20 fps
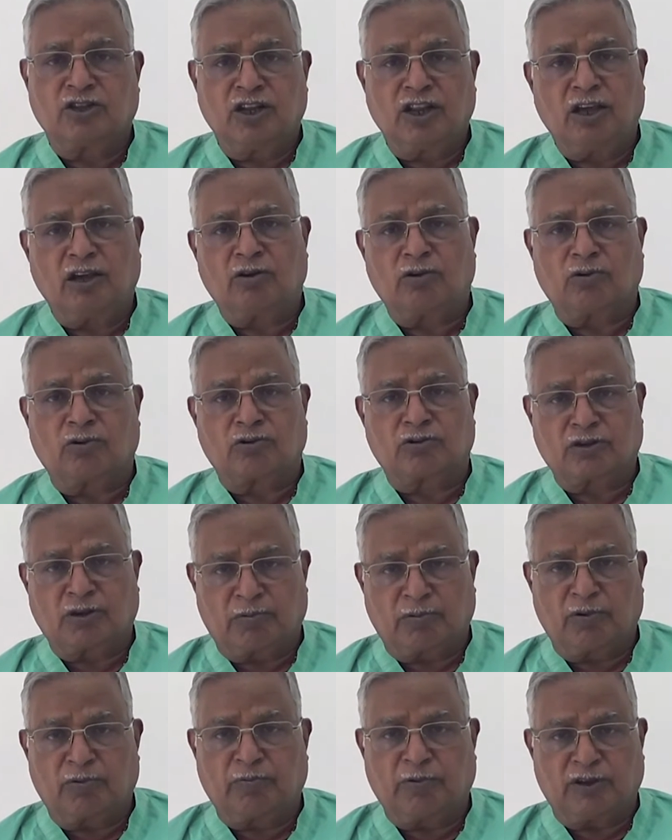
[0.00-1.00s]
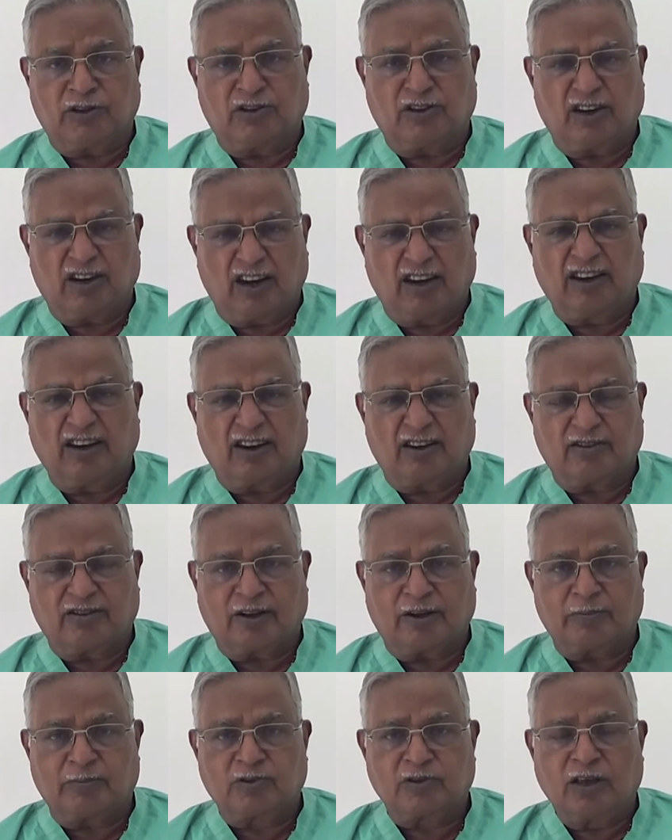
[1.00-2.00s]
3 crores of rupees in Indian
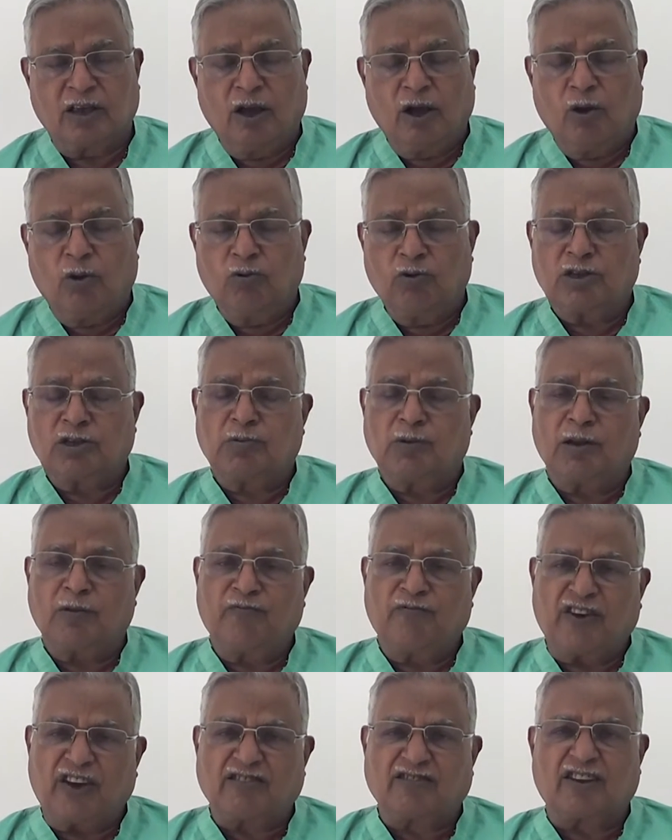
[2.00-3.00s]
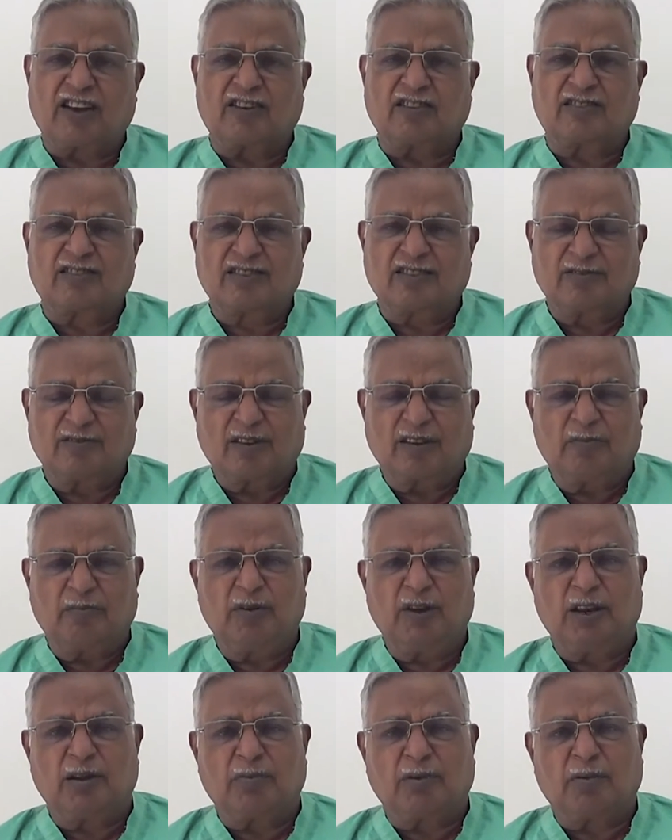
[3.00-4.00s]
terms, which will fetch us
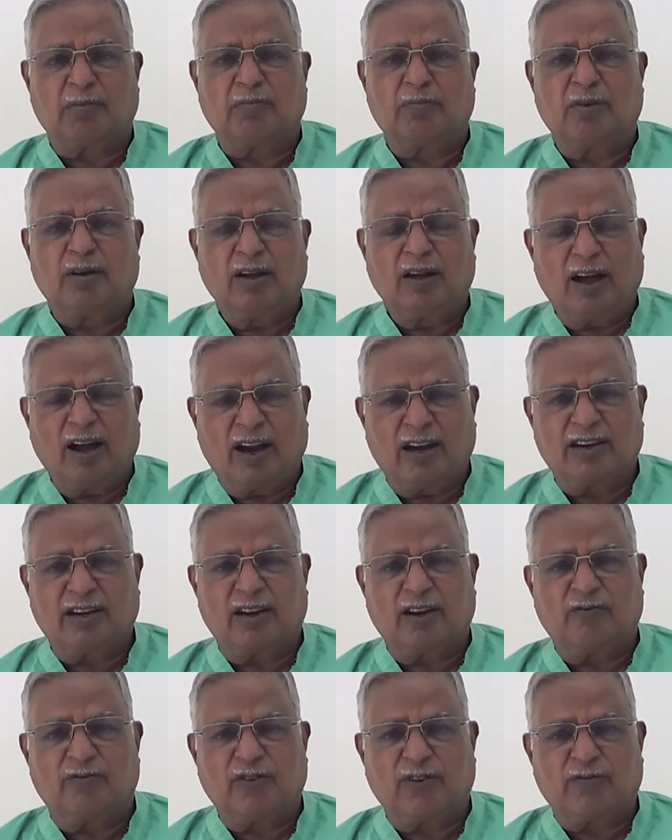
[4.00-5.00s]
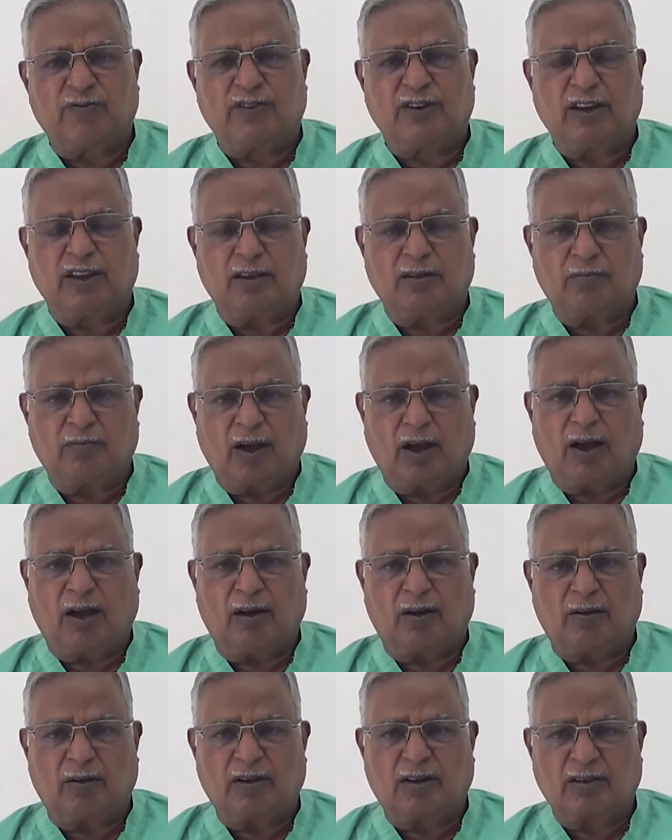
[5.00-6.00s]
minimum 150
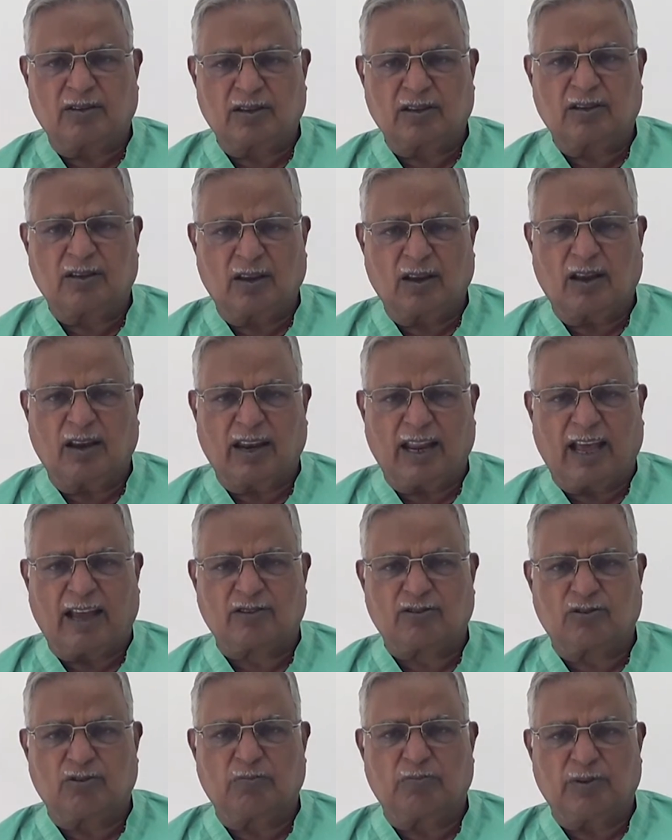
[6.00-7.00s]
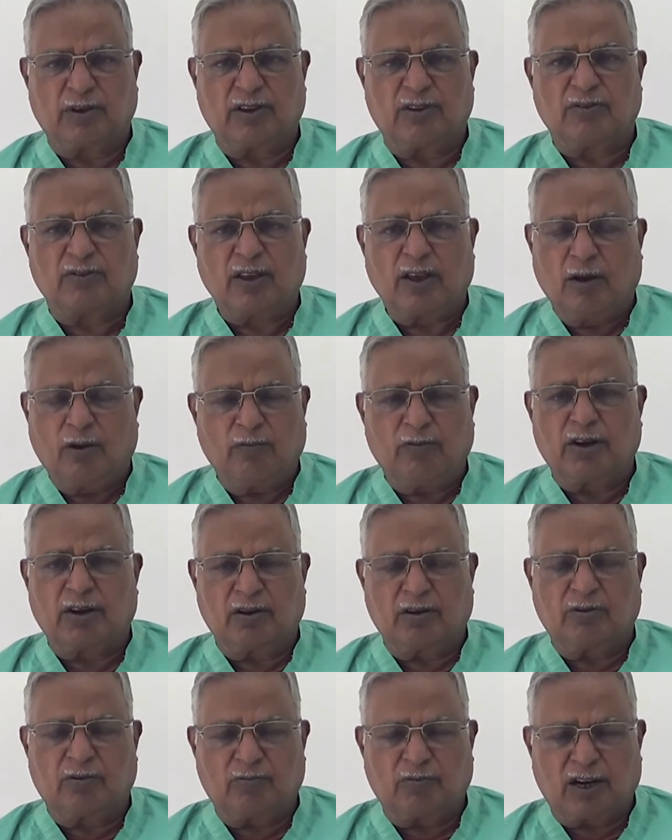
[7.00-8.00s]
lakhs rupees,
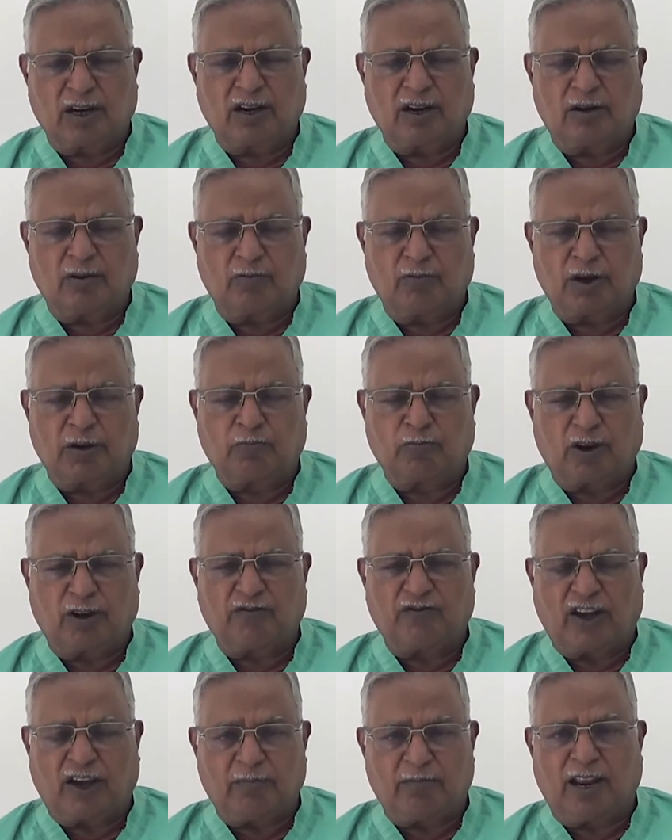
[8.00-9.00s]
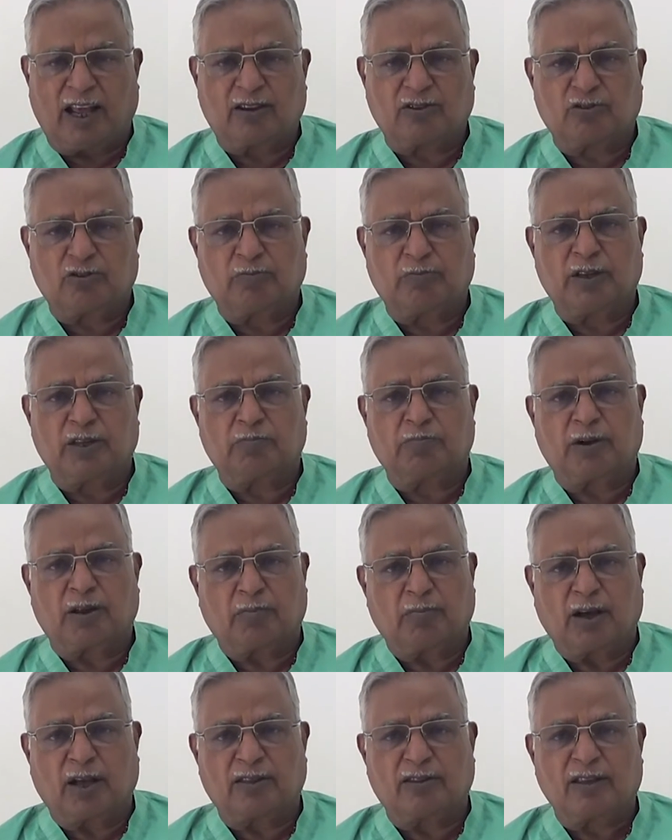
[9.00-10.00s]
1.5 lakhs rupees per
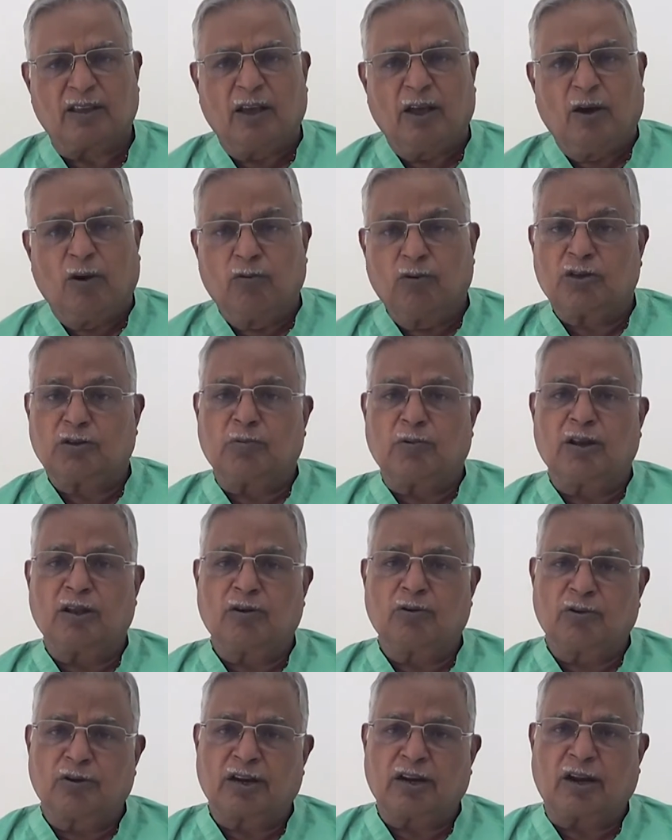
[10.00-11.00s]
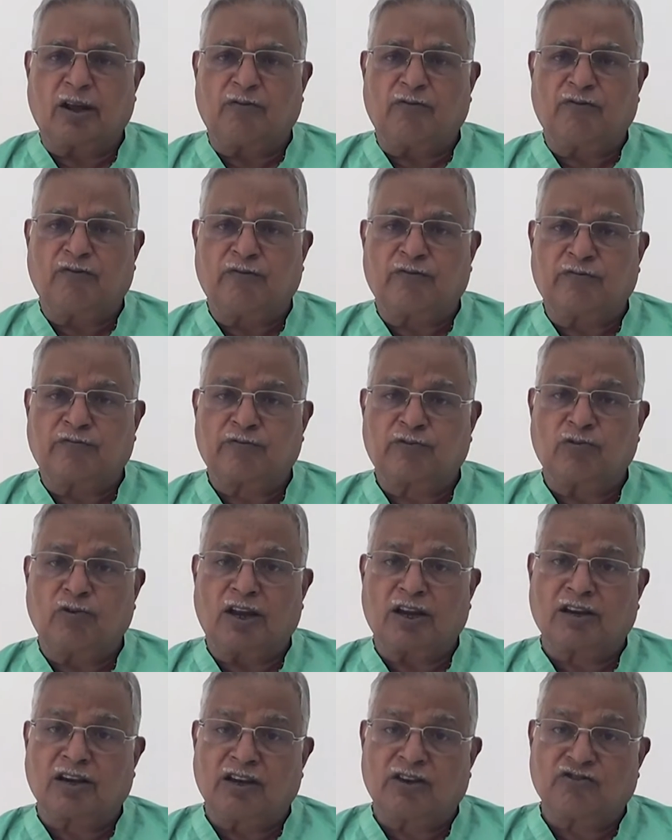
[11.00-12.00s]
month, which will be good enough to
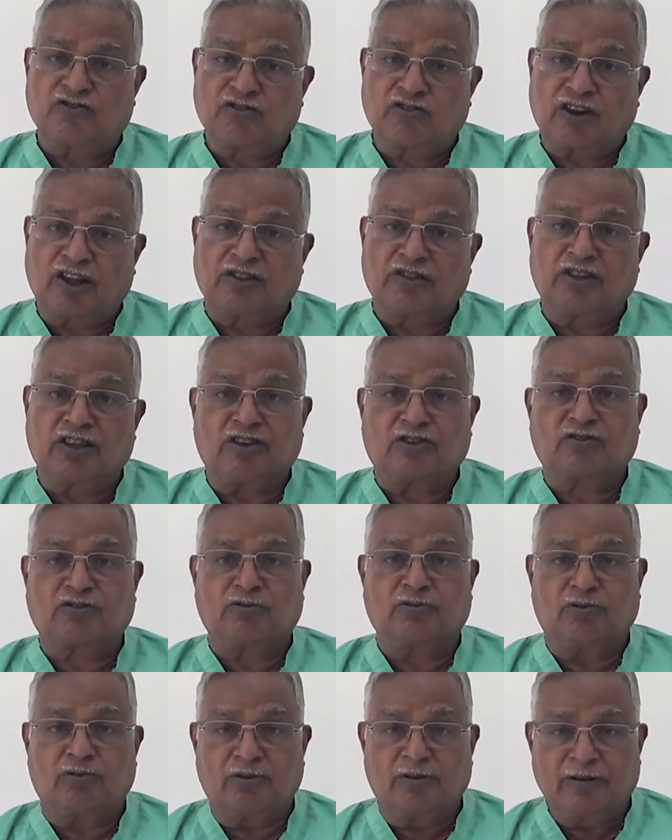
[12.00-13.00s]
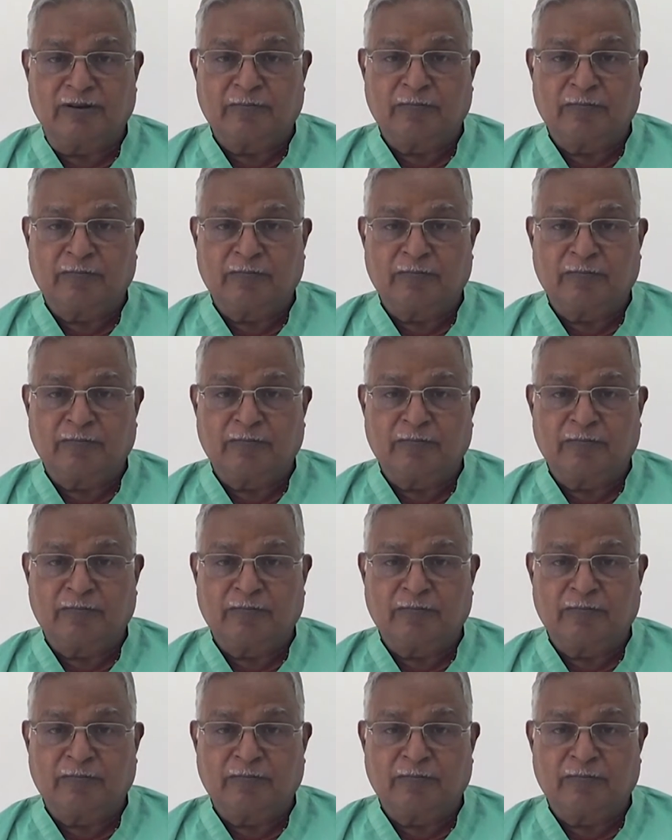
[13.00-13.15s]
at least run this school.